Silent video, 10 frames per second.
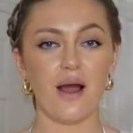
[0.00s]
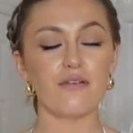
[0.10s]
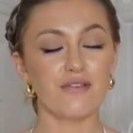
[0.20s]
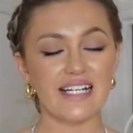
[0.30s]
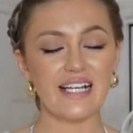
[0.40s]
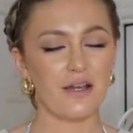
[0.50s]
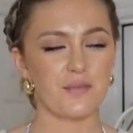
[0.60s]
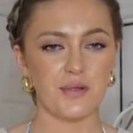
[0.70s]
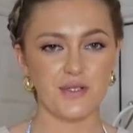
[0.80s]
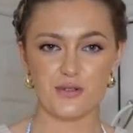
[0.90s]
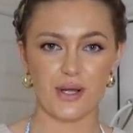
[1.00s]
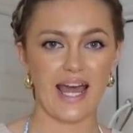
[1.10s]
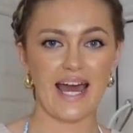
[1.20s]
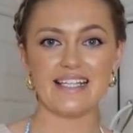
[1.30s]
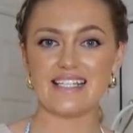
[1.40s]
I really hope you enjoyed
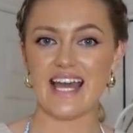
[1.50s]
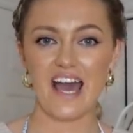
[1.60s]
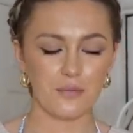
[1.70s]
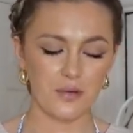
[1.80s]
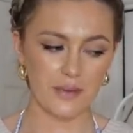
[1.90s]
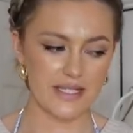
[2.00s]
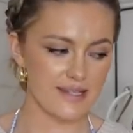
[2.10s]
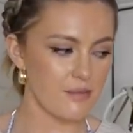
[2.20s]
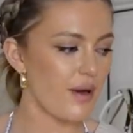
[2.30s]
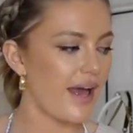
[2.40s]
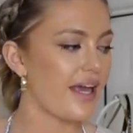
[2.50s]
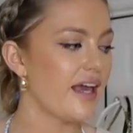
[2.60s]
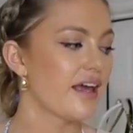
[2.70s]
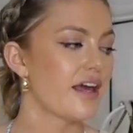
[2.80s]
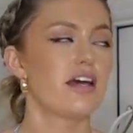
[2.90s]
it and it did help you in some way.
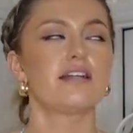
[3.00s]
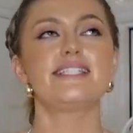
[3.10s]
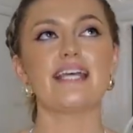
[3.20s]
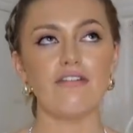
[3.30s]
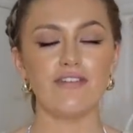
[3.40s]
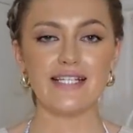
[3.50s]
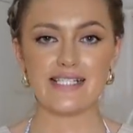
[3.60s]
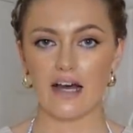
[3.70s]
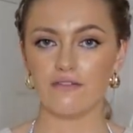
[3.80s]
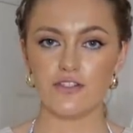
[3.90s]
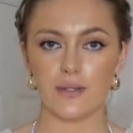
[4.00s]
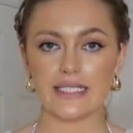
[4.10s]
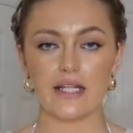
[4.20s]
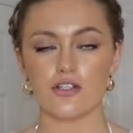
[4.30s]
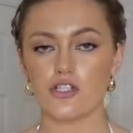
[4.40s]
Definitely down for doing
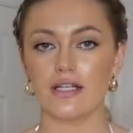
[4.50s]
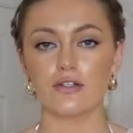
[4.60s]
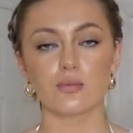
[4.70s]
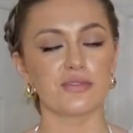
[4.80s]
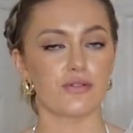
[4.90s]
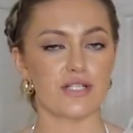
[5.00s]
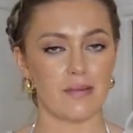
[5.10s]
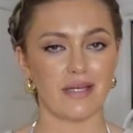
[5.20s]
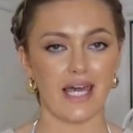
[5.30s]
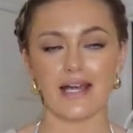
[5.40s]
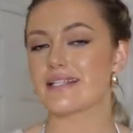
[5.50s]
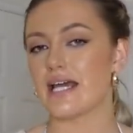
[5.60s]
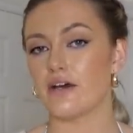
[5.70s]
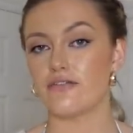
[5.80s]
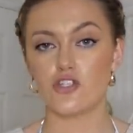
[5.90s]
another Shein haul before summer kicks
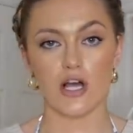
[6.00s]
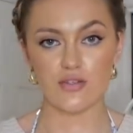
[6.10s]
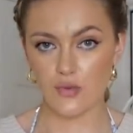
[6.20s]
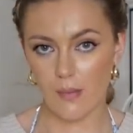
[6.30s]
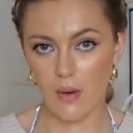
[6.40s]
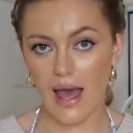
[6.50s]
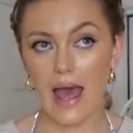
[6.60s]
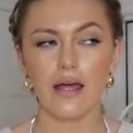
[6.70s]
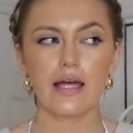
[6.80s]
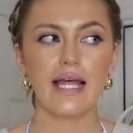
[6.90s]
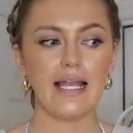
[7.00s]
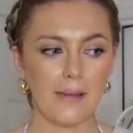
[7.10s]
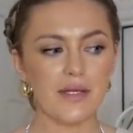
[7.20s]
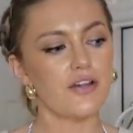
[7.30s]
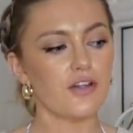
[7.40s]
in of just swimwear. Let
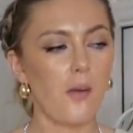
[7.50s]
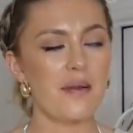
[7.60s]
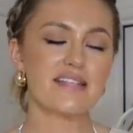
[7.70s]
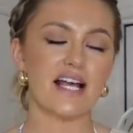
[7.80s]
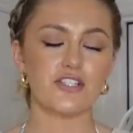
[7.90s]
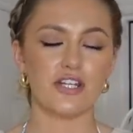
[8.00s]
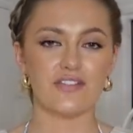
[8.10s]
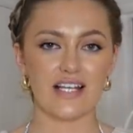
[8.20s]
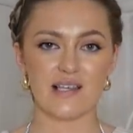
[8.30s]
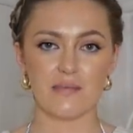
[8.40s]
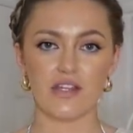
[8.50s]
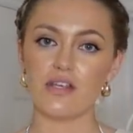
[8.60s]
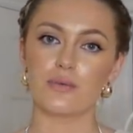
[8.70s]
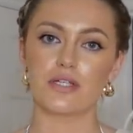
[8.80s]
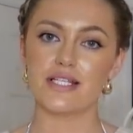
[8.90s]
me know in the comment section if that's something that
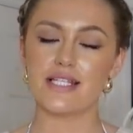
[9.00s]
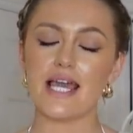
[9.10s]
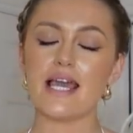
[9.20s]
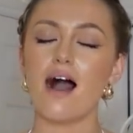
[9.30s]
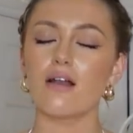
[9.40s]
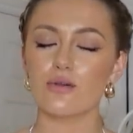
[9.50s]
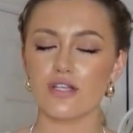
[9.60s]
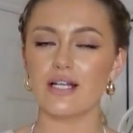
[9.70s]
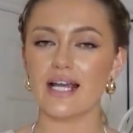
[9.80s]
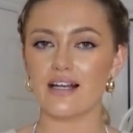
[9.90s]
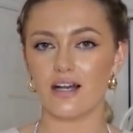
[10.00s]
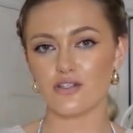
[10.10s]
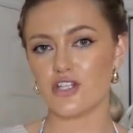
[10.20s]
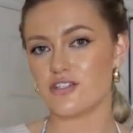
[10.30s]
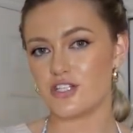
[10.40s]
you want to see. I'll also link
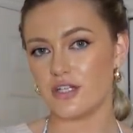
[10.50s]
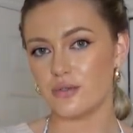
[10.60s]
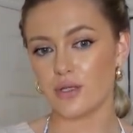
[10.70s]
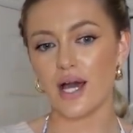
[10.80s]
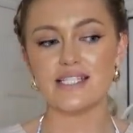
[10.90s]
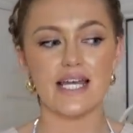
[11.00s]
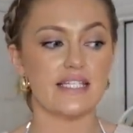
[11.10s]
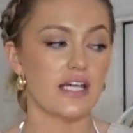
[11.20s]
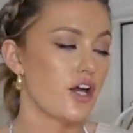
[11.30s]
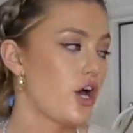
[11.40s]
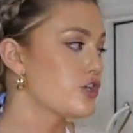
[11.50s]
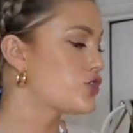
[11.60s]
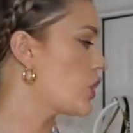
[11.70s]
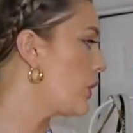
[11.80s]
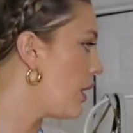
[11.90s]
last year's Shein haul that I did.
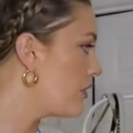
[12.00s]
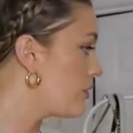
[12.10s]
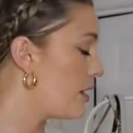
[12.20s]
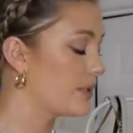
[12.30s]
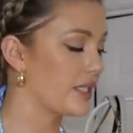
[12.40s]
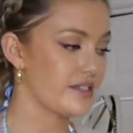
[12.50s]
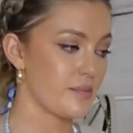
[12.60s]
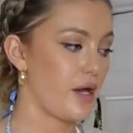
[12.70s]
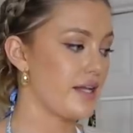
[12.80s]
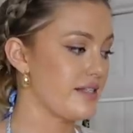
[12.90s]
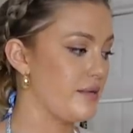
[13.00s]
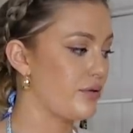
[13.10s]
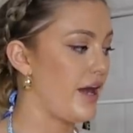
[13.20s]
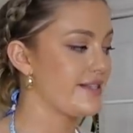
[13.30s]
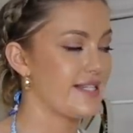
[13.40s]
So overwhelmingly surprised and
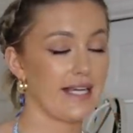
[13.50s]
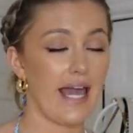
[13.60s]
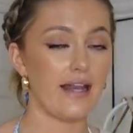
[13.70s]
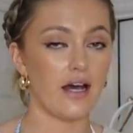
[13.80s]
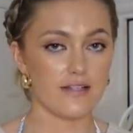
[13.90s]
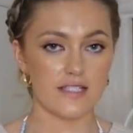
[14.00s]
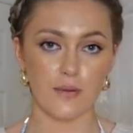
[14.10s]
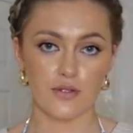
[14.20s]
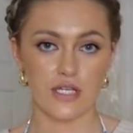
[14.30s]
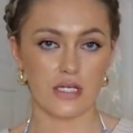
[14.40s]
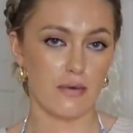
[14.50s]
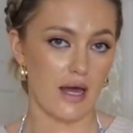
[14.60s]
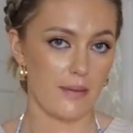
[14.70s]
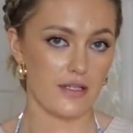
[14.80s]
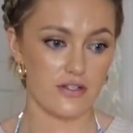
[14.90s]
impressed. Again, unsponsored, my
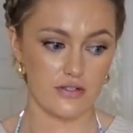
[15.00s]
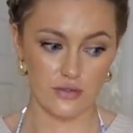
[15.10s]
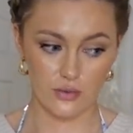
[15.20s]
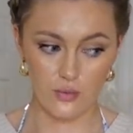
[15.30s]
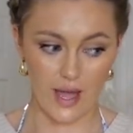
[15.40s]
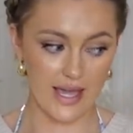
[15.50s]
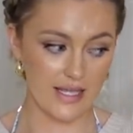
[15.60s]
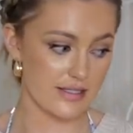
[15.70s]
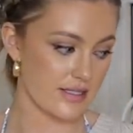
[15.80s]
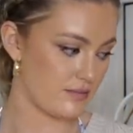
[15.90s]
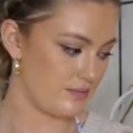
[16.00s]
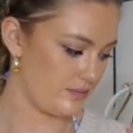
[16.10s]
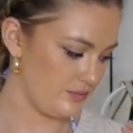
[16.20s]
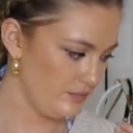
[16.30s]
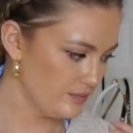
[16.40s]
opinions as always.
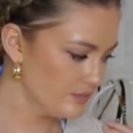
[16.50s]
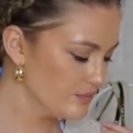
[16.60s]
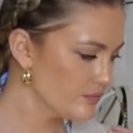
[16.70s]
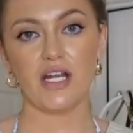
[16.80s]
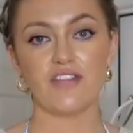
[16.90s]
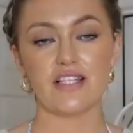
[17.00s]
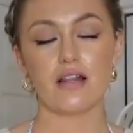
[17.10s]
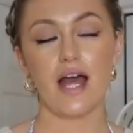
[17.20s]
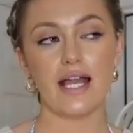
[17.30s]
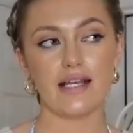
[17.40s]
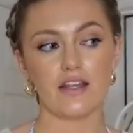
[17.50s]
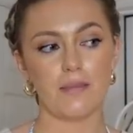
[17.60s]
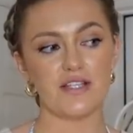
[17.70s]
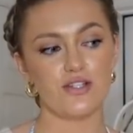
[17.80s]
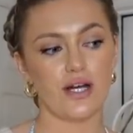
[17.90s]
You know, if there's any other
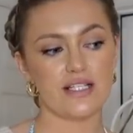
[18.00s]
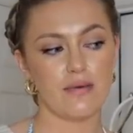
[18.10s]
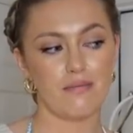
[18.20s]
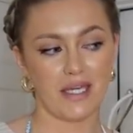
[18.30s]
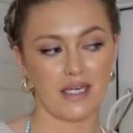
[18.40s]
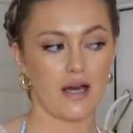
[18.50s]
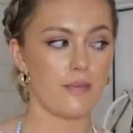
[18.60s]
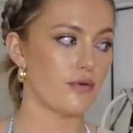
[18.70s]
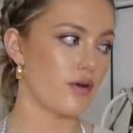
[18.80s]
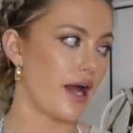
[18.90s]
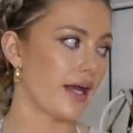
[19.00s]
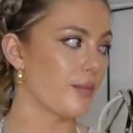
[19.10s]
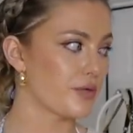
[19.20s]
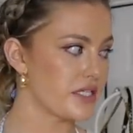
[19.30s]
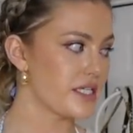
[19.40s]
bits you guys have been picking up or eyeing
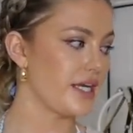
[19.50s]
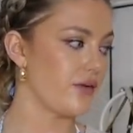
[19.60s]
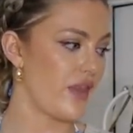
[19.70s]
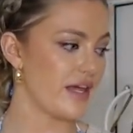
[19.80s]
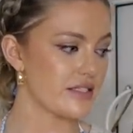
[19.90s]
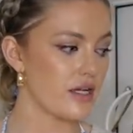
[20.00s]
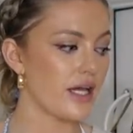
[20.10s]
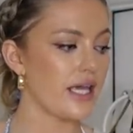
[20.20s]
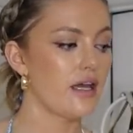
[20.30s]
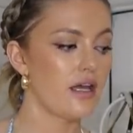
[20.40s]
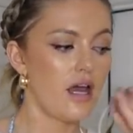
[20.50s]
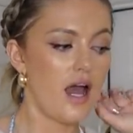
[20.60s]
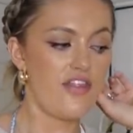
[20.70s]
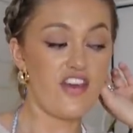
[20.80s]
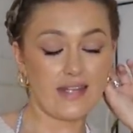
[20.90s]
up recently on their site,
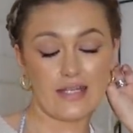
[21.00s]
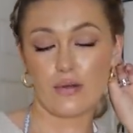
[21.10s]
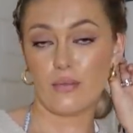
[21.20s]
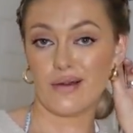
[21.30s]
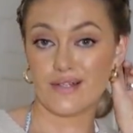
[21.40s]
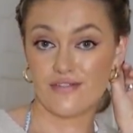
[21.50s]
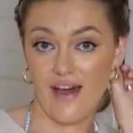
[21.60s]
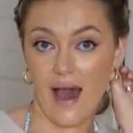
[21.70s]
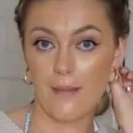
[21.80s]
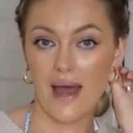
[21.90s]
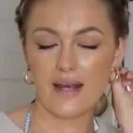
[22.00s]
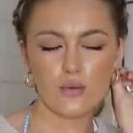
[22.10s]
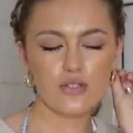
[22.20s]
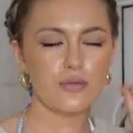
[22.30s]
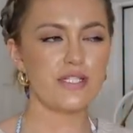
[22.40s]
I think their swimwear is fab and
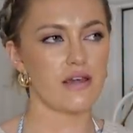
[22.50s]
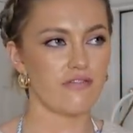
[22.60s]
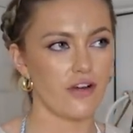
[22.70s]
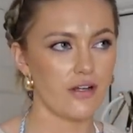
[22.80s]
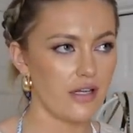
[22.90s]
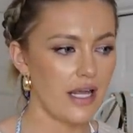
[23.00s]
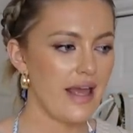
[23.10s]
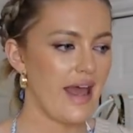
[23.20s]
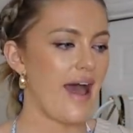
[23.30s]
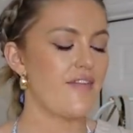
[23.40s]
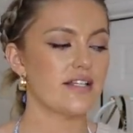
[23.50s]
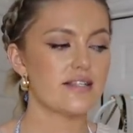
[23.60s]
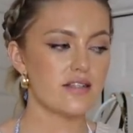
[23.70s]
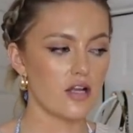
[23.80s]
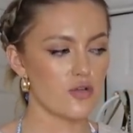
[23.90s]
also different, and there's
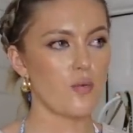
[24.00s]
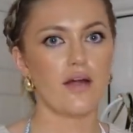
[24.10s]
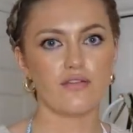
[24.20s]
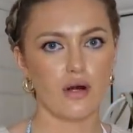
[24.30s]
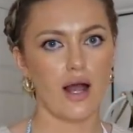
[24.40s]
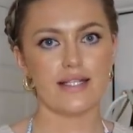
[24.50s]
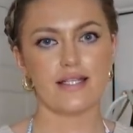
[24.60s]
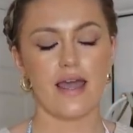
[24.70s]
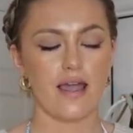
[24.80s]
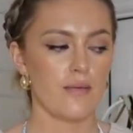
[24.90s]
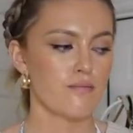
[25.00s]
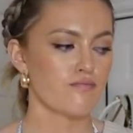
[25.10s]
such a wide variety.